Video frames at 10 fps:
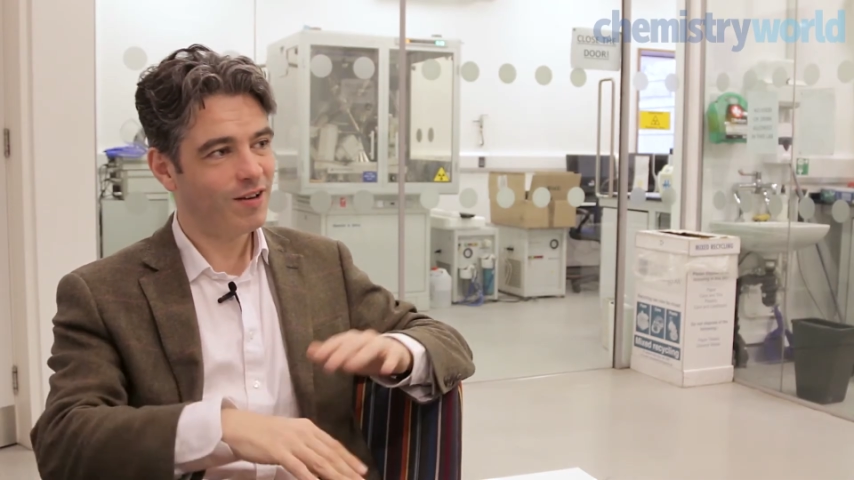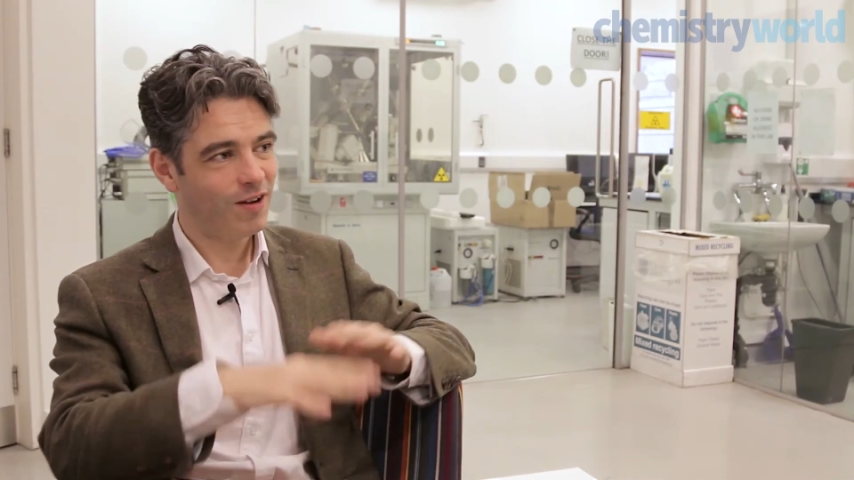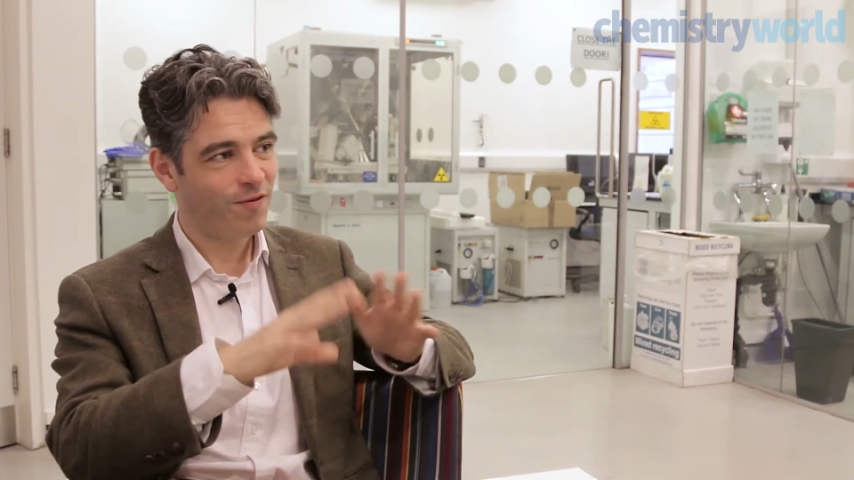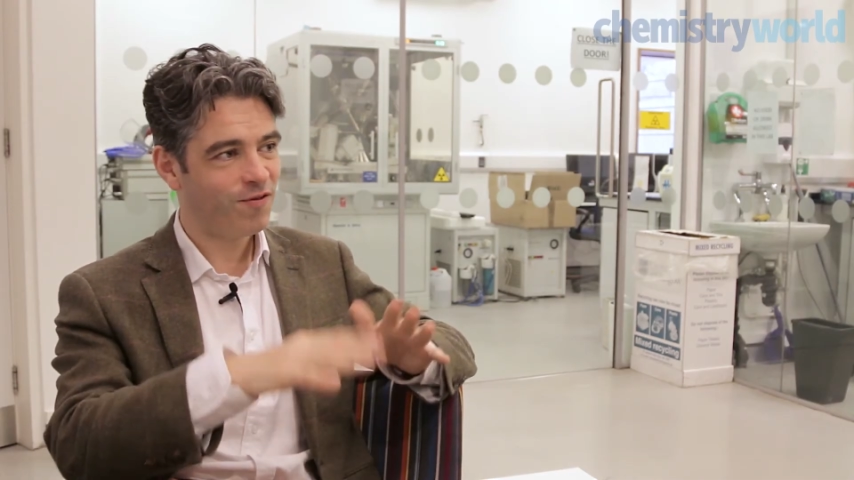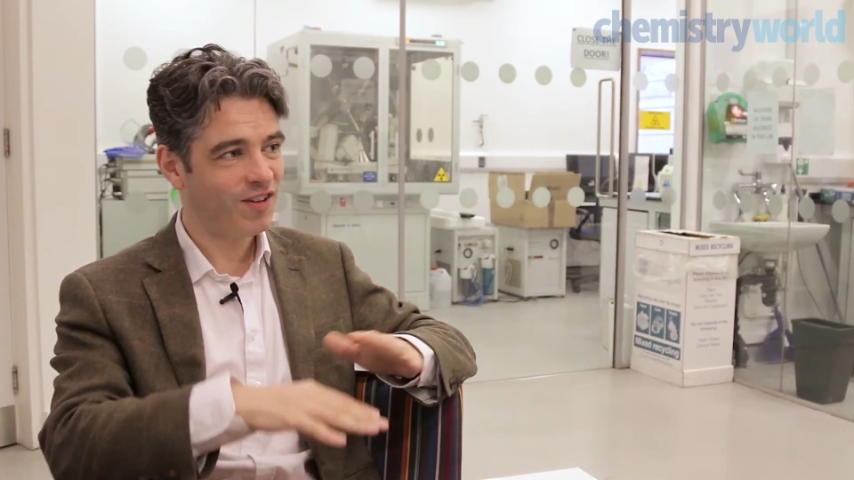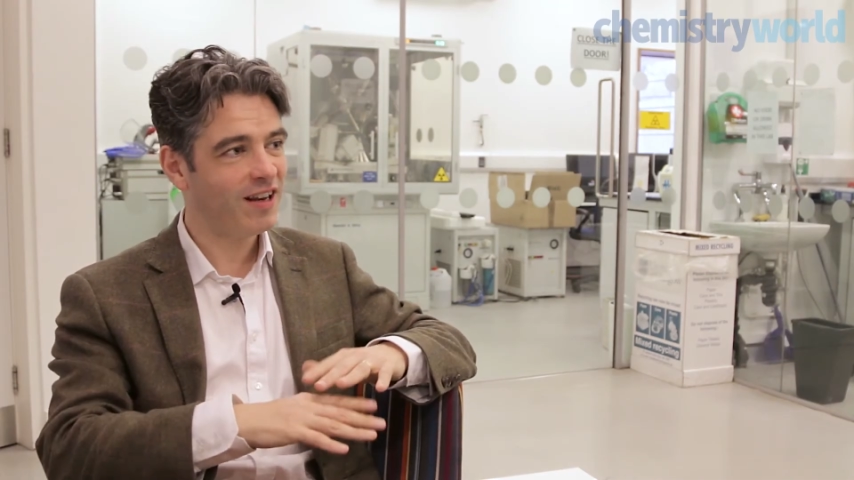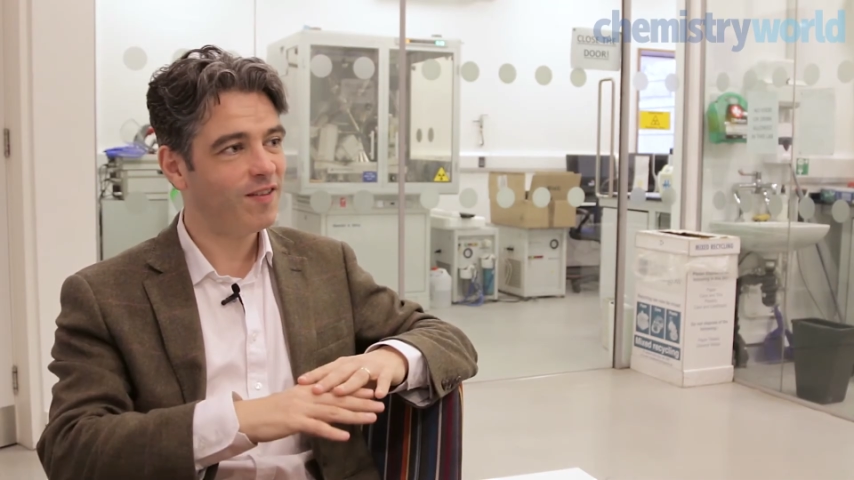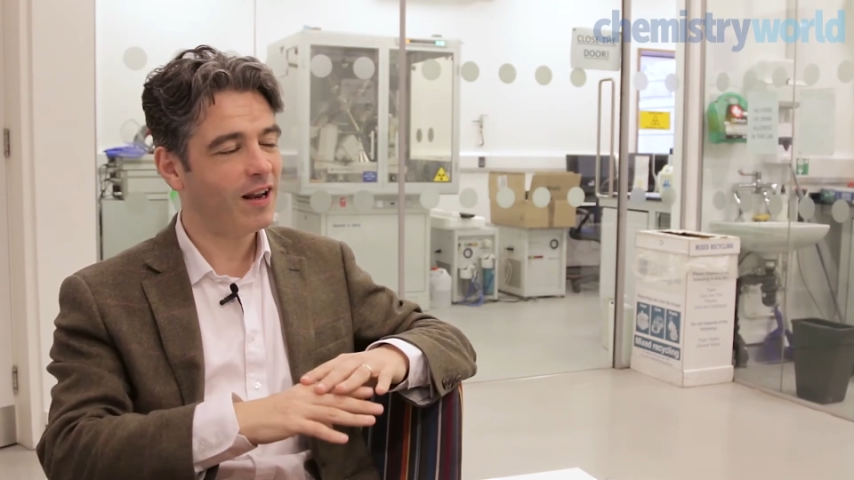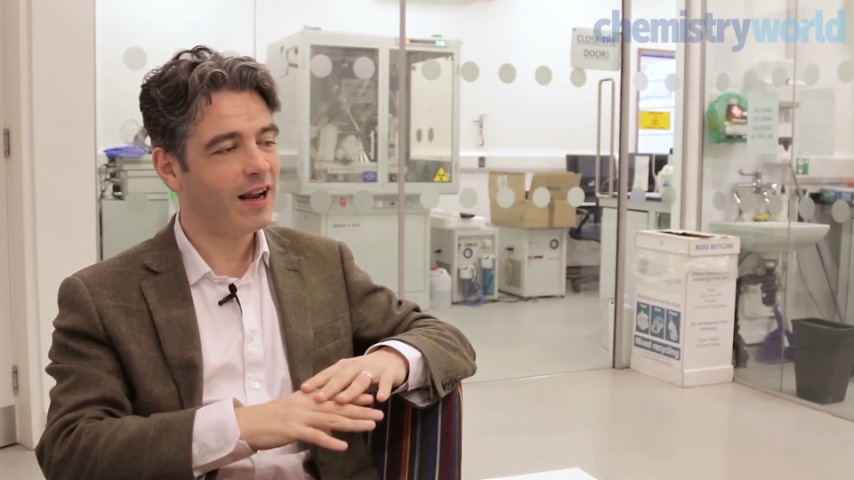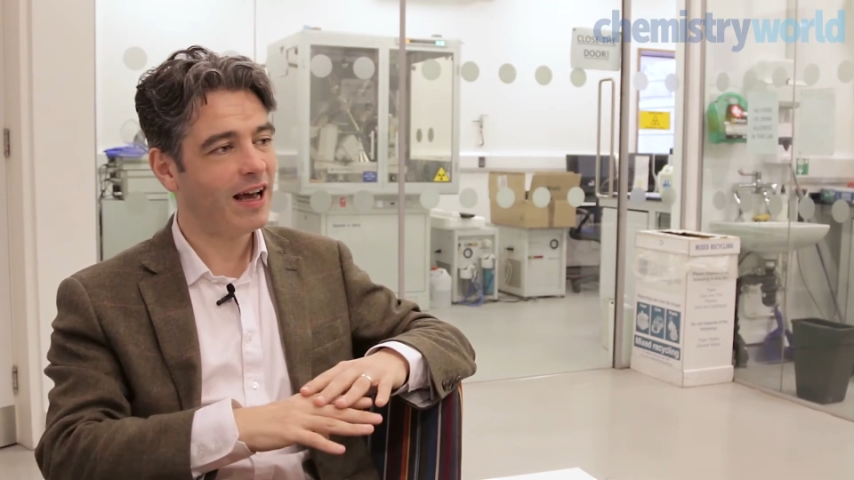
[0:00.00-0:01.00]
you've seen
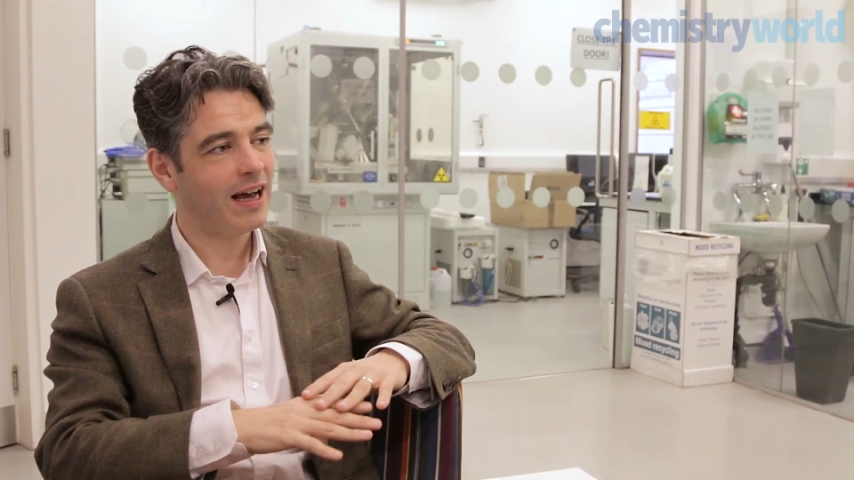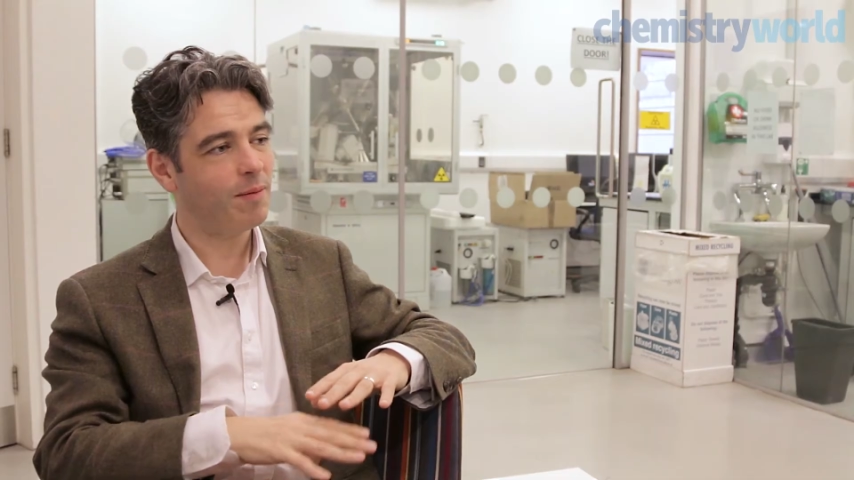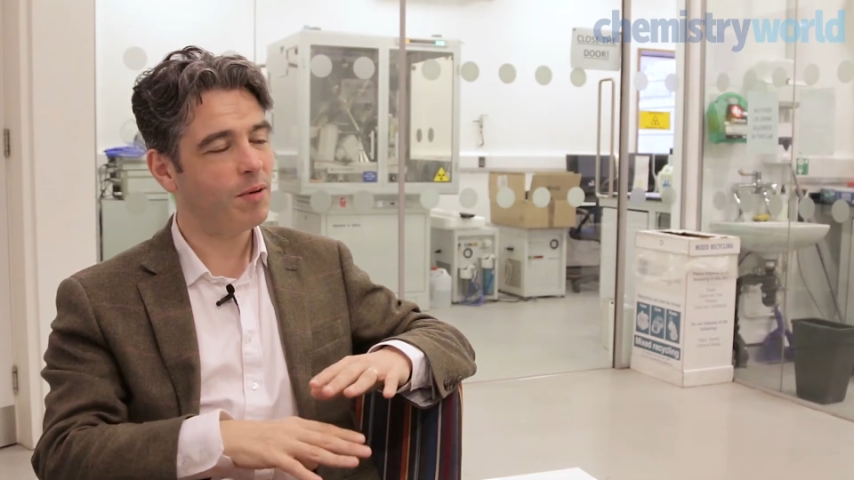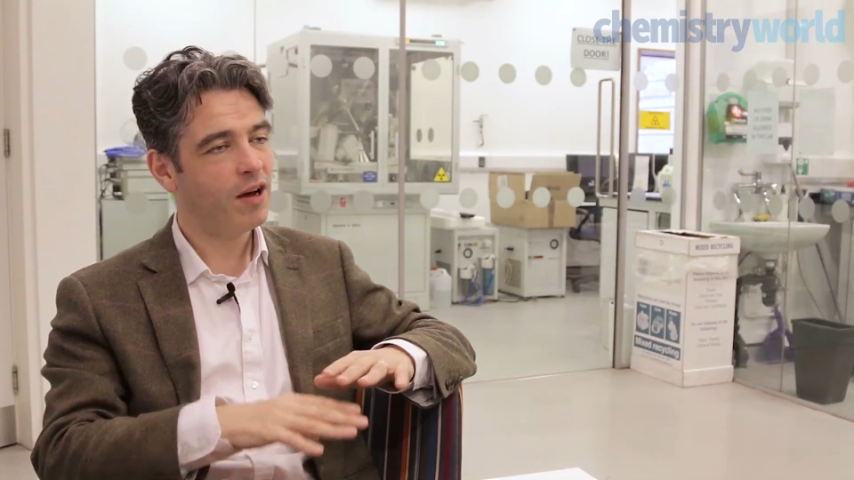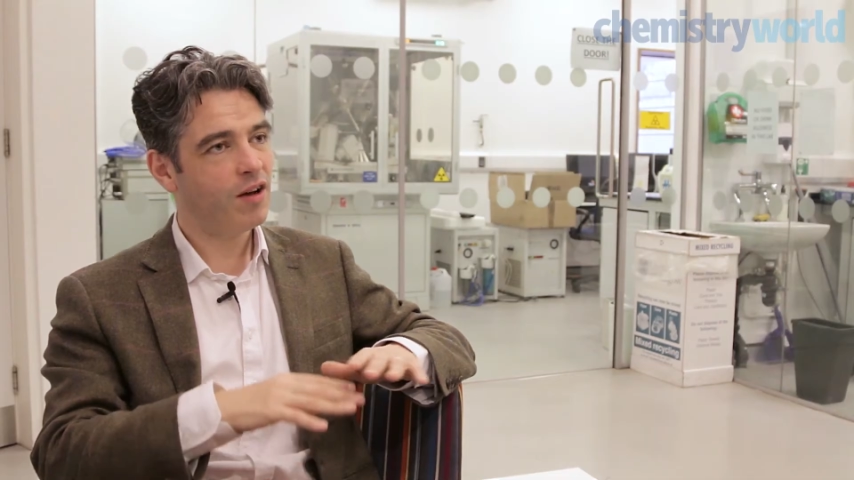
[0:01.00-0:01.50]
in the lab